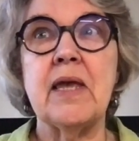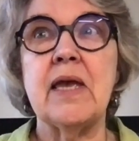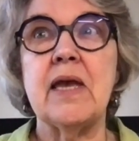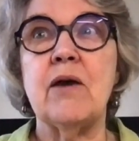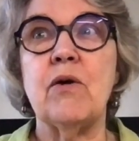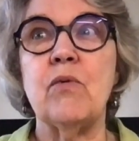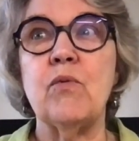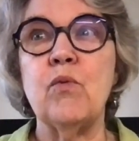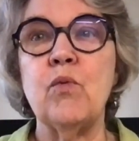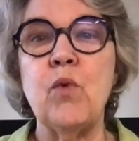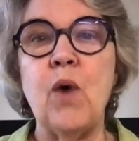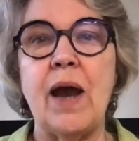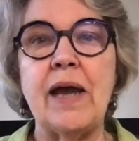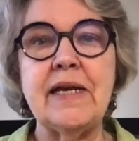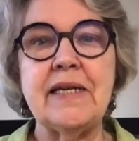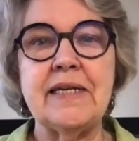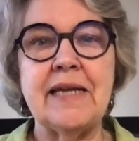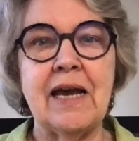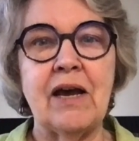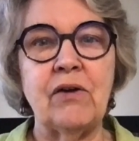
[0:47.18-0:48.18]
write
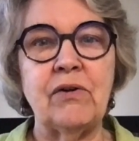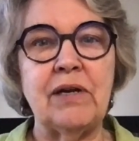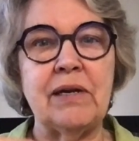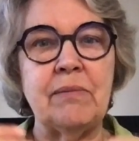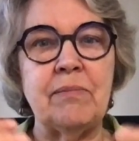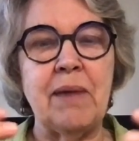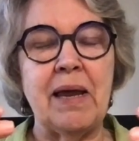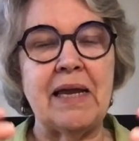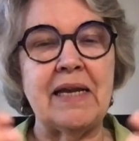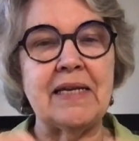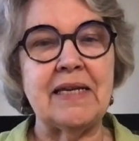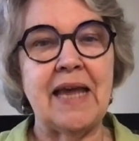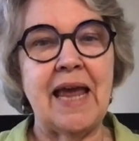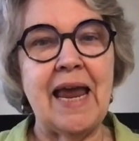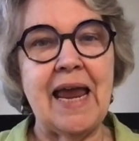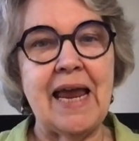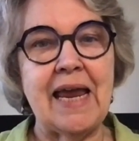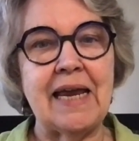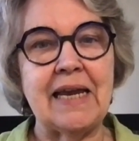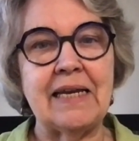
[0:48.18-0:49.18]
down and
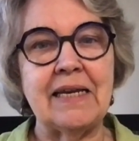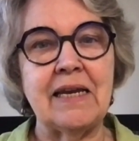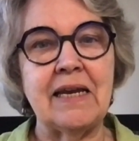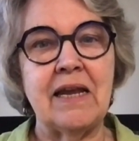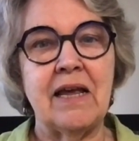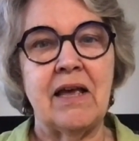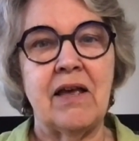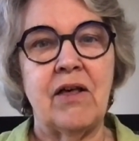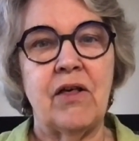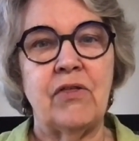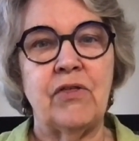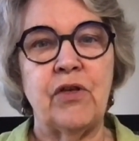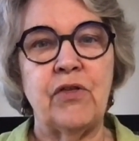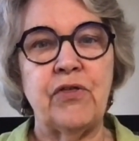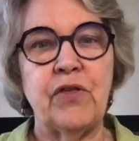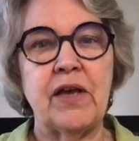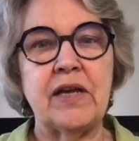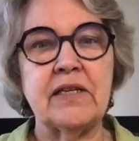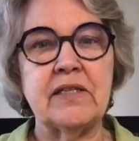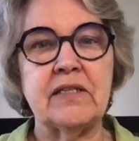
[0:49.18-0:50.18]
maintain the
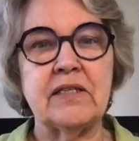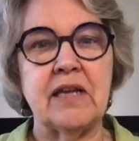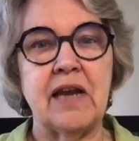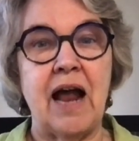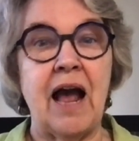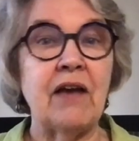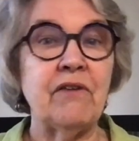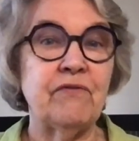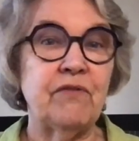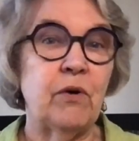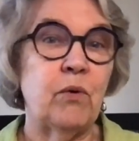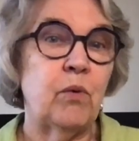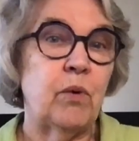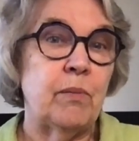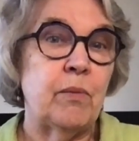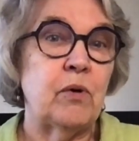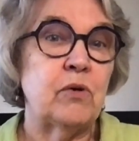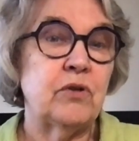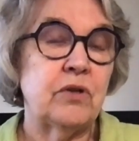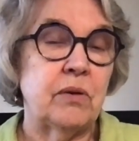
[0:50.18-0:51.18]
things that I felt were
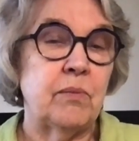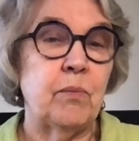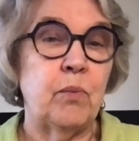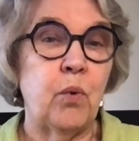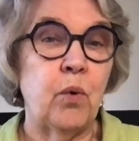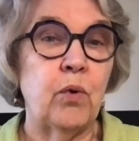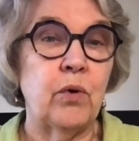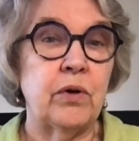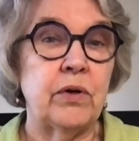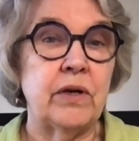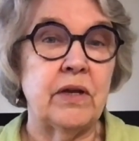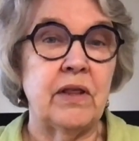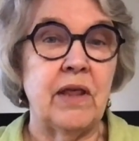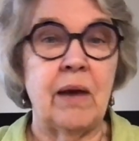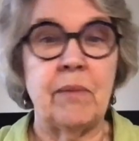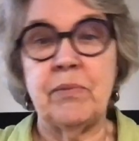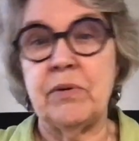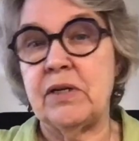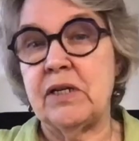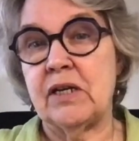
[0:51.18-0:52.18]
most important in that
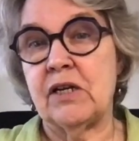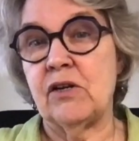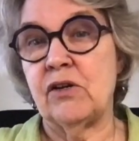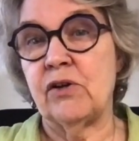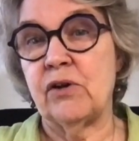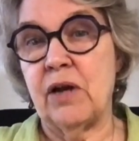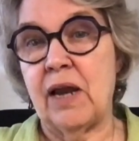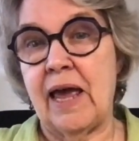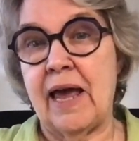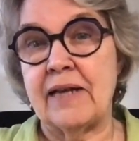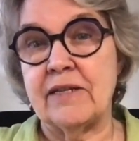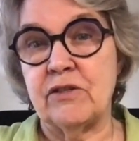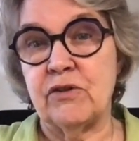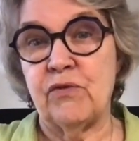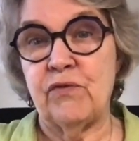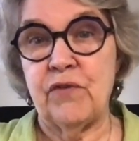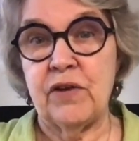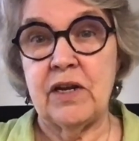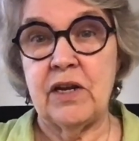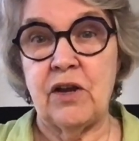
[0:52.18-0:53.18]
particular class or
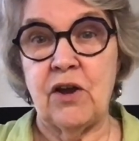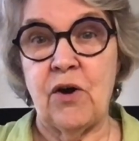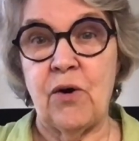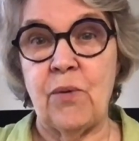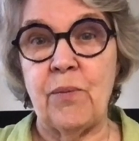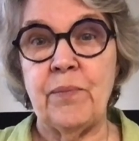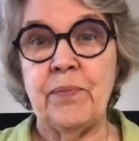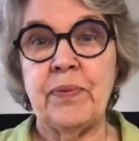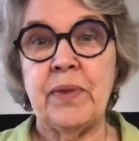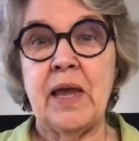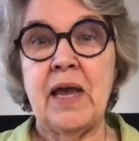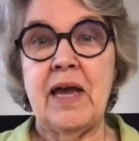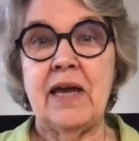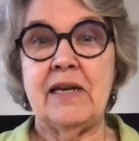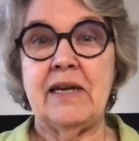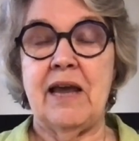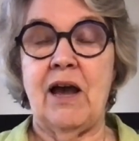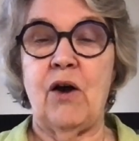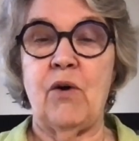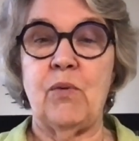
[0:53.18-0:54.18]
video.
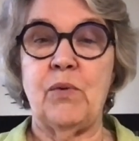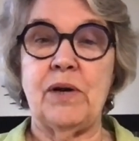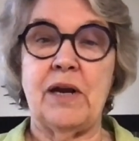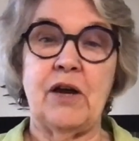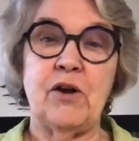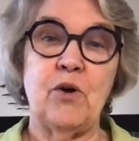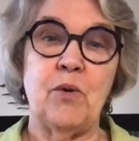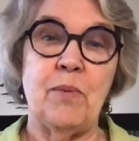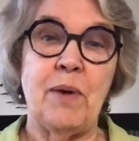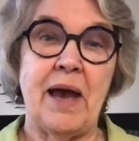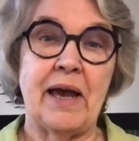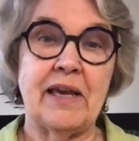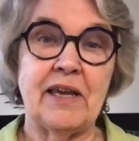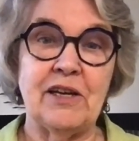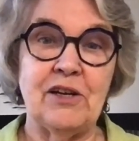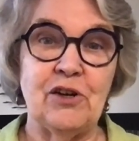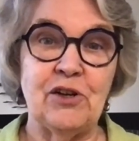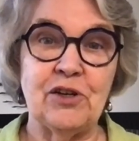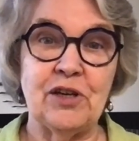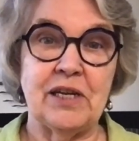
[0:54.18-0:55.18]
Now, when I go back and
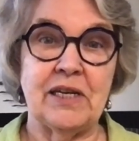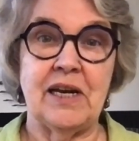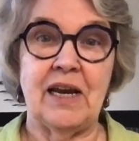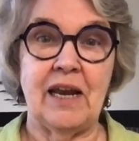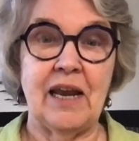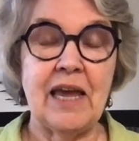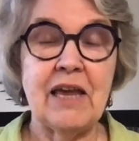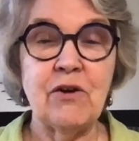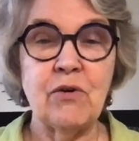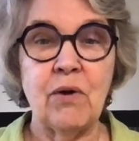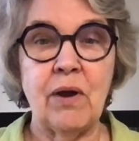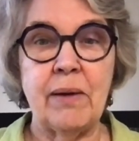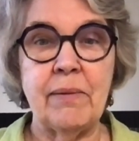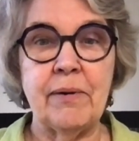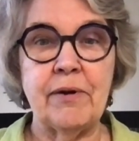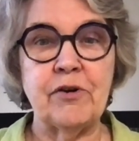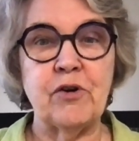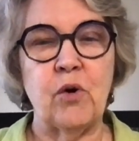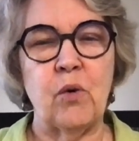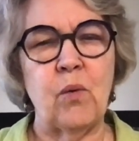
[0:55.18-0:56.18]
look at it later, I
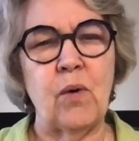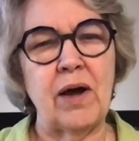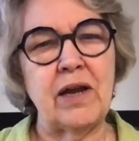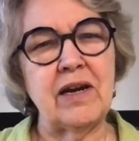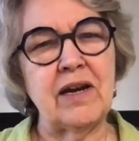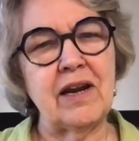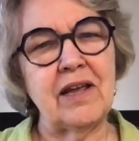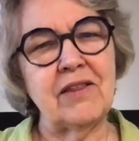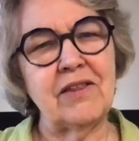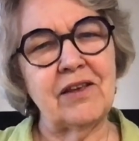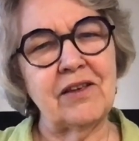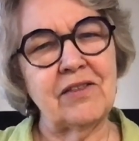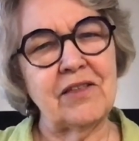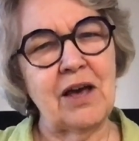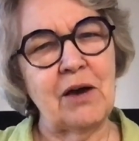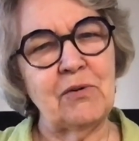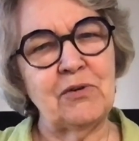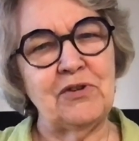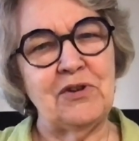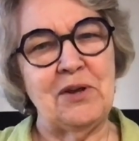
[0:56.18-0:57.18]
might go, why did I think that
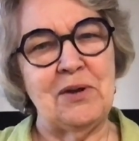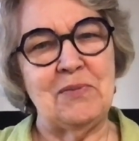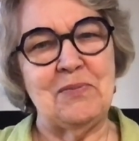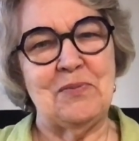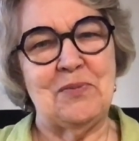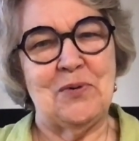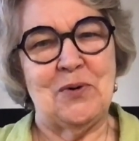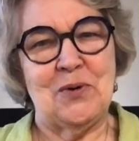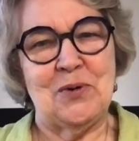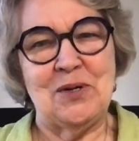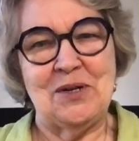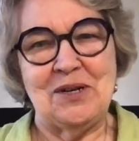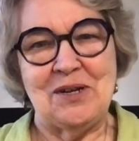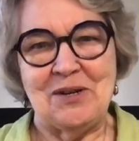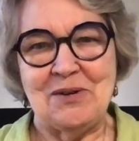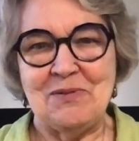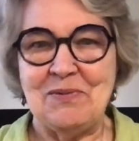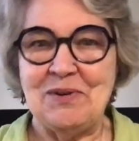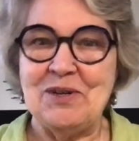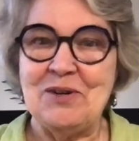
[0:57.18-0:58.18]
was
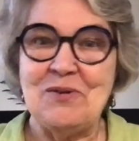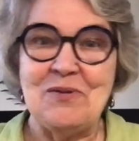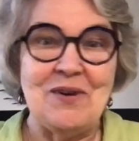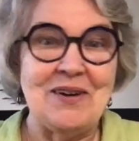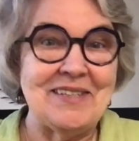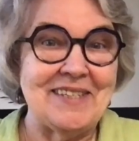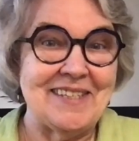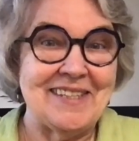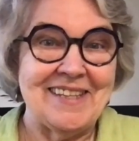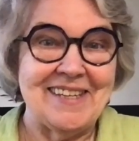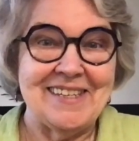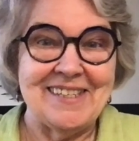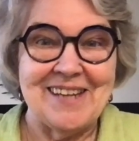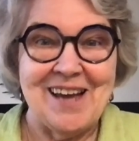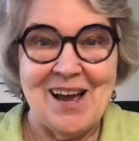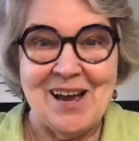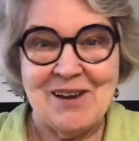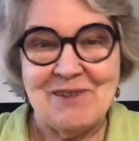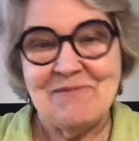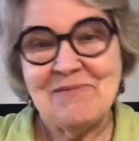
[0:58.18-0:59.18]
important? But it was at the
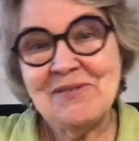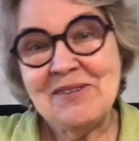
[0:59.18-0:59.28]
time.